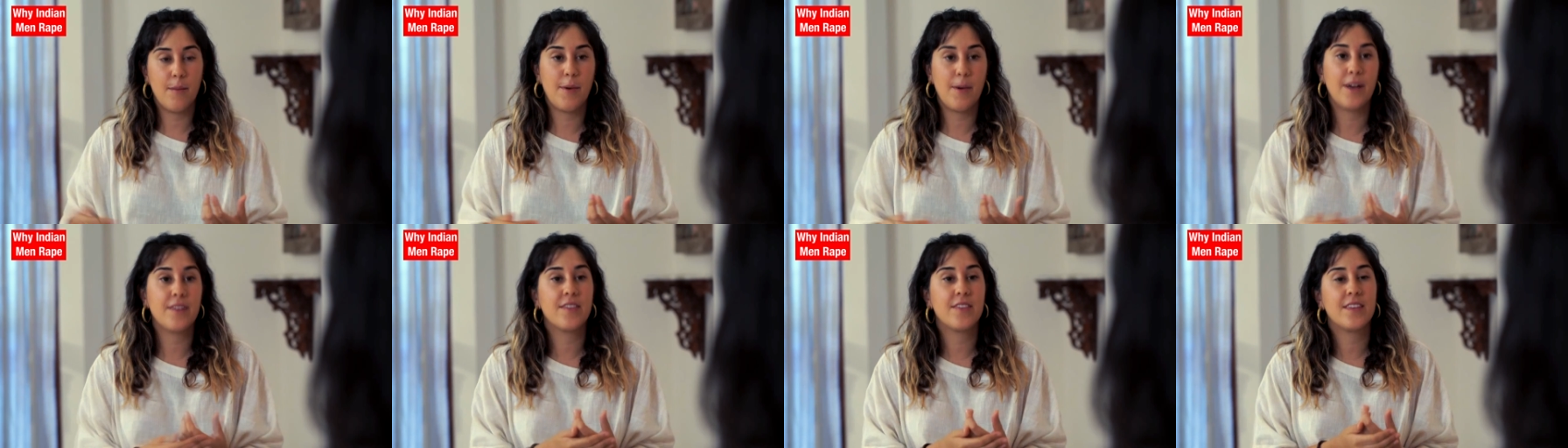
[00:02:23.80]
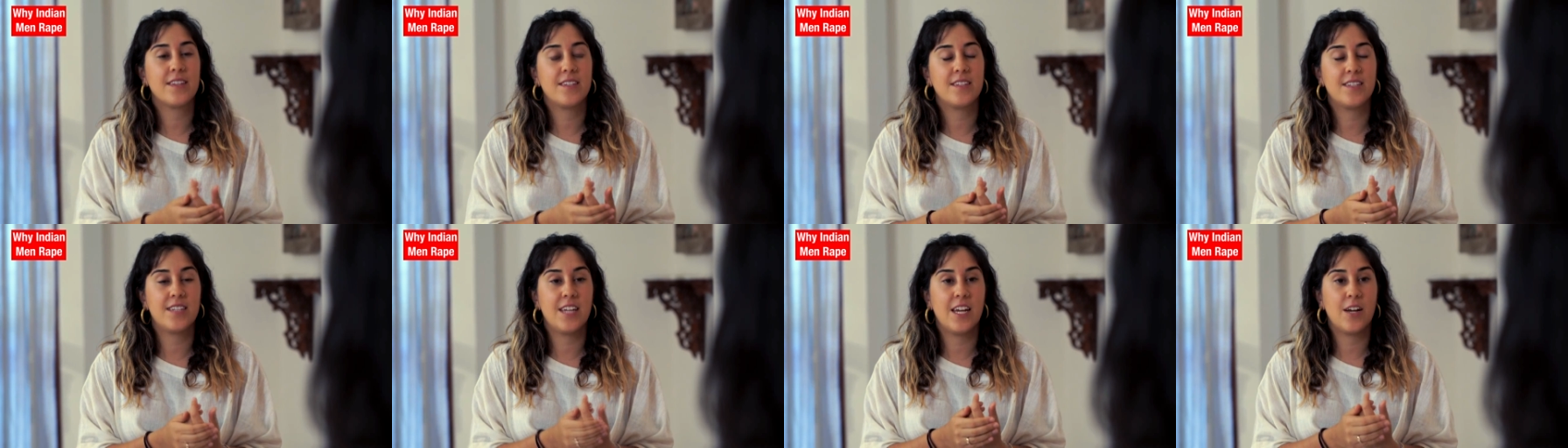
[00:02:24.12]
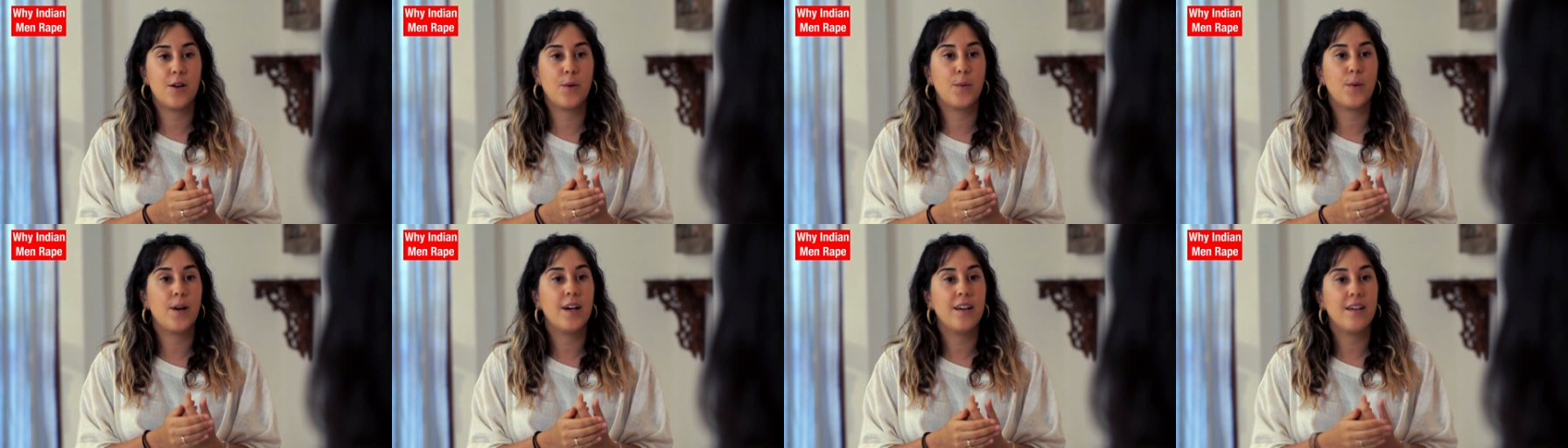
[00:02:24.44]
come out the
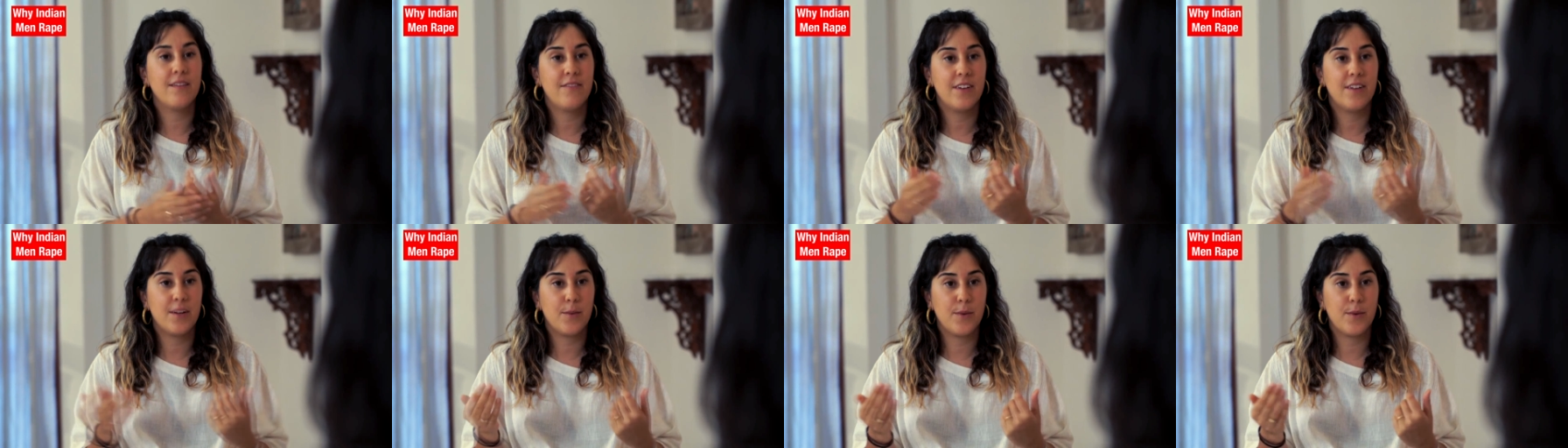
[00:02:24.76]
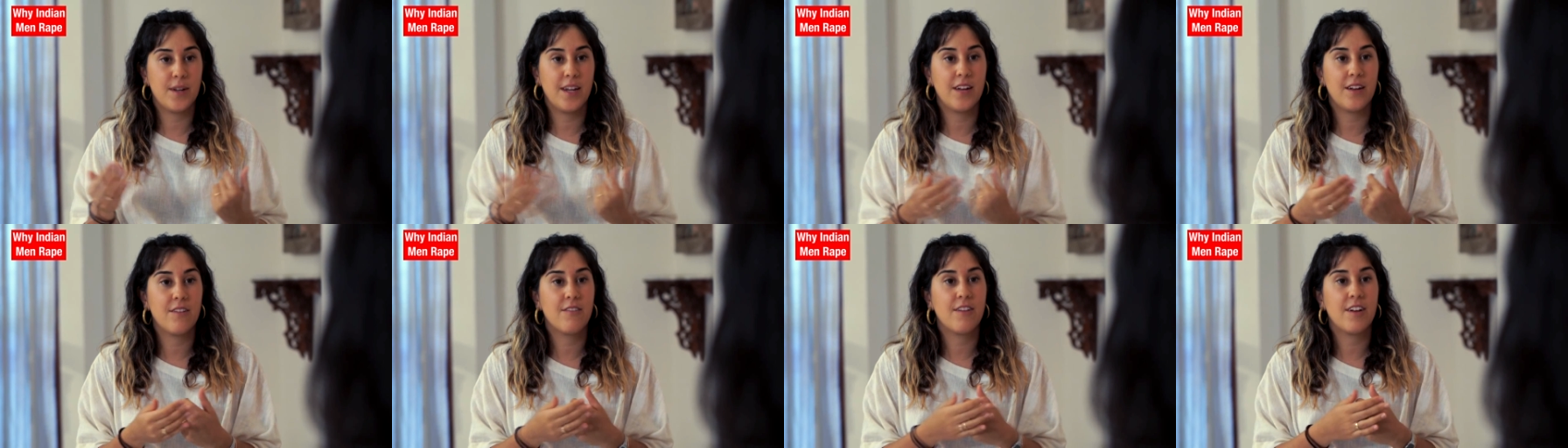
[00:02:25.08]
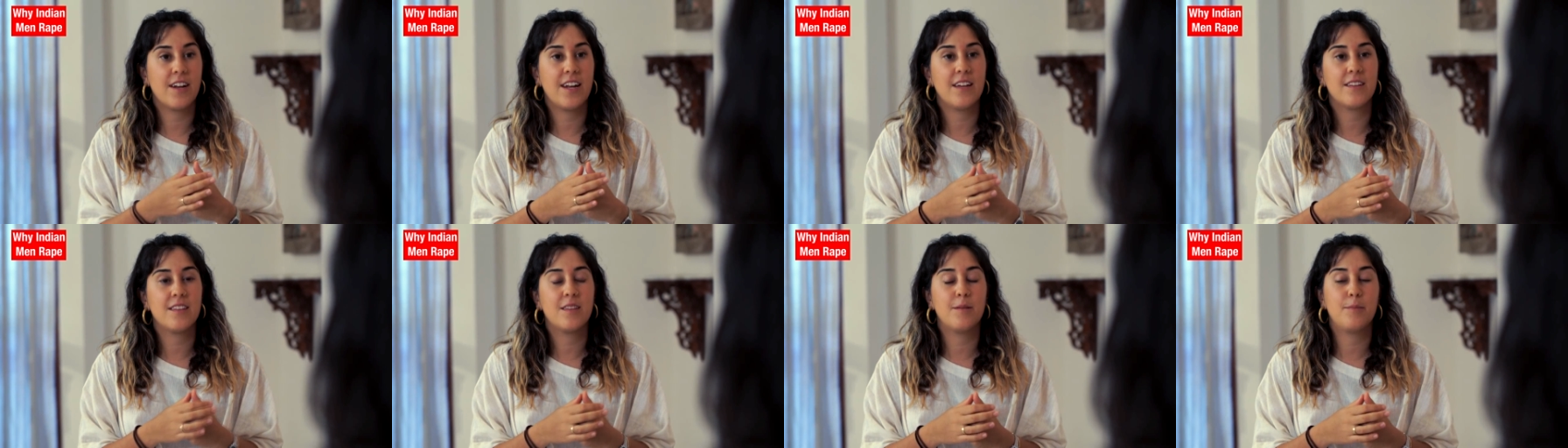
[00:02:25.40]
stairwell, if anyone had
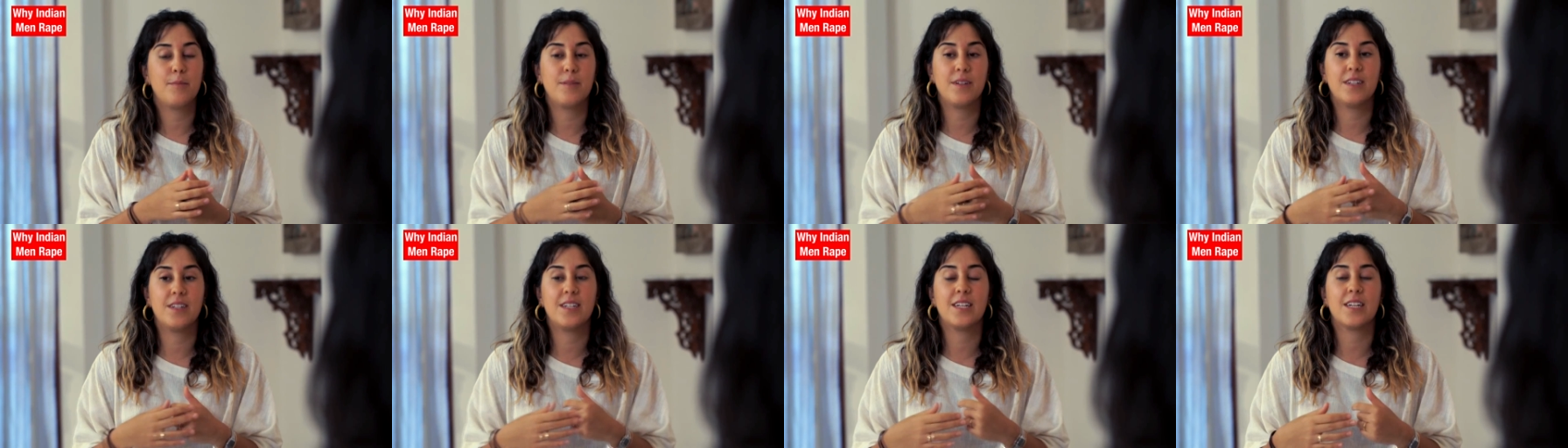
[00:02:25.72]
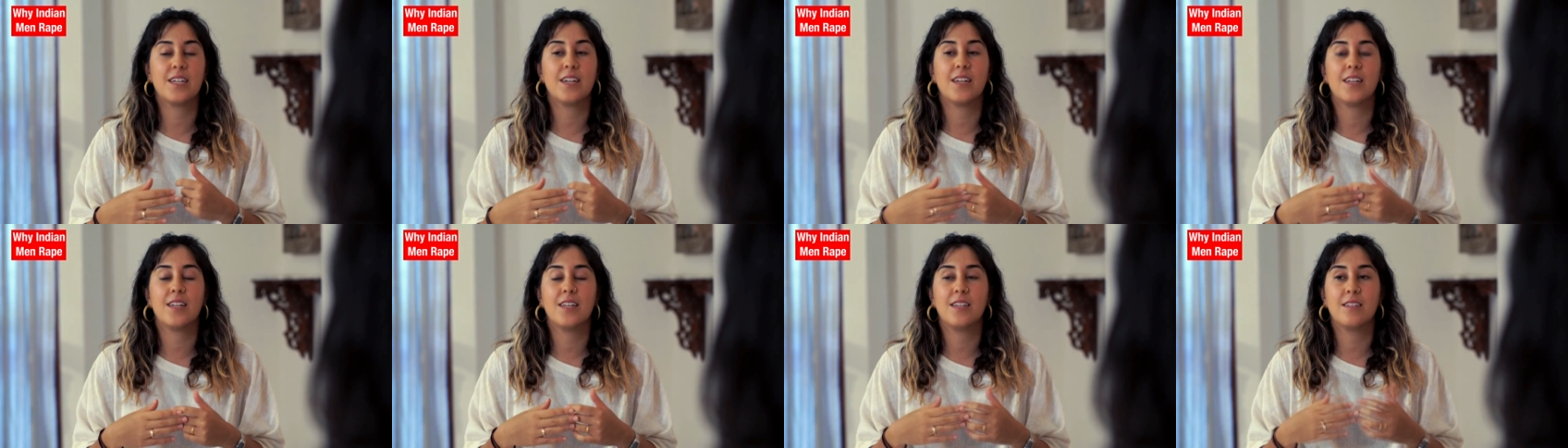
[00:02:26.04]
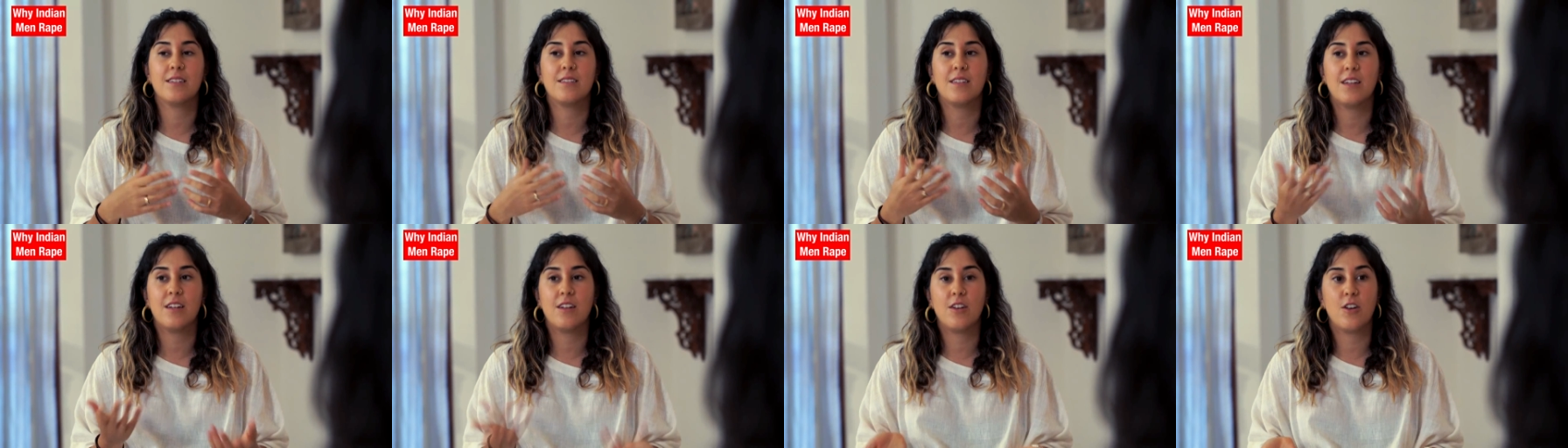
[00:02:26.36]
run out the building, and
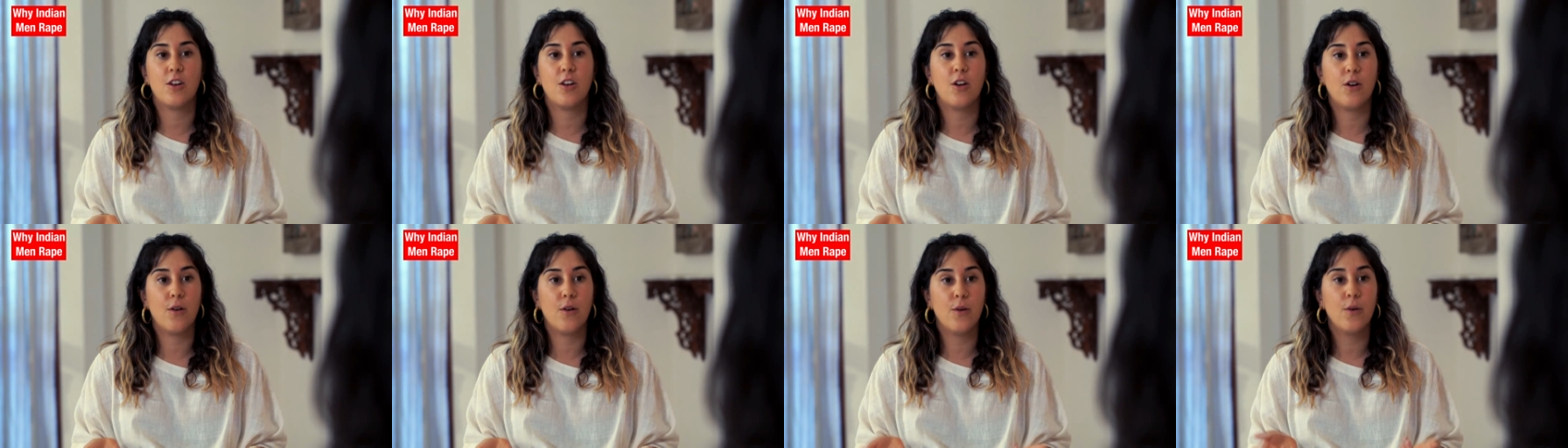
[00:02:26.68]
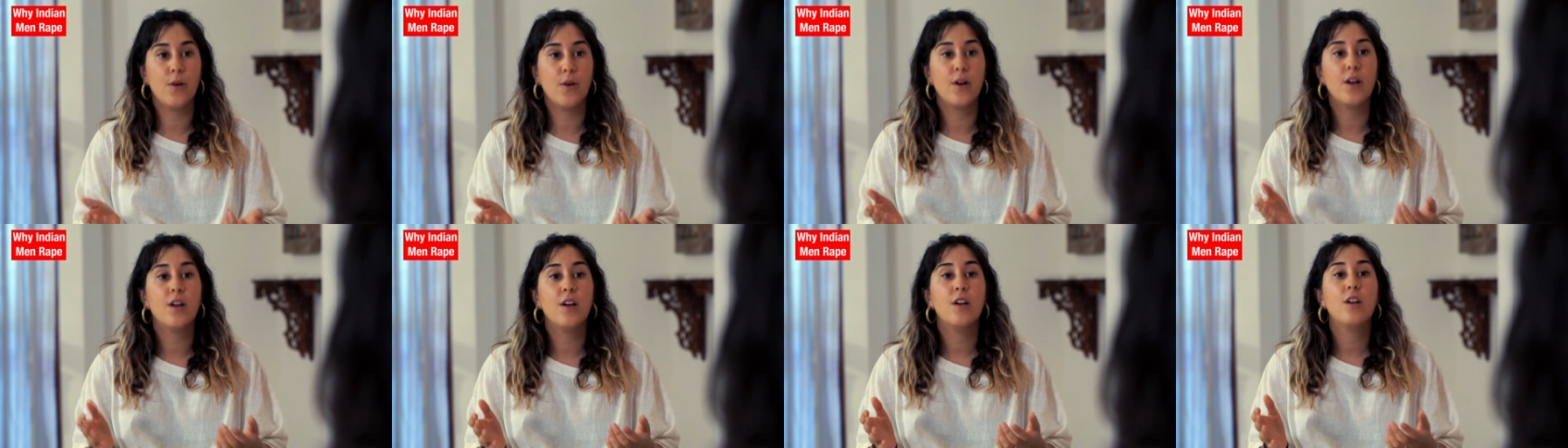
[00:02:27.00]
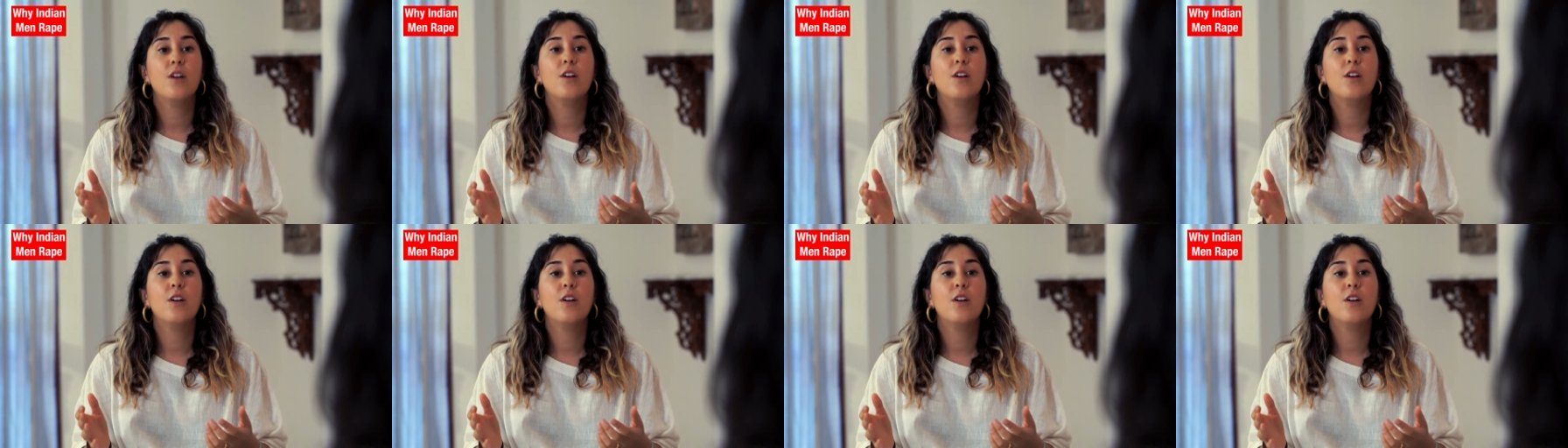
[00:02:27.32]
he said no.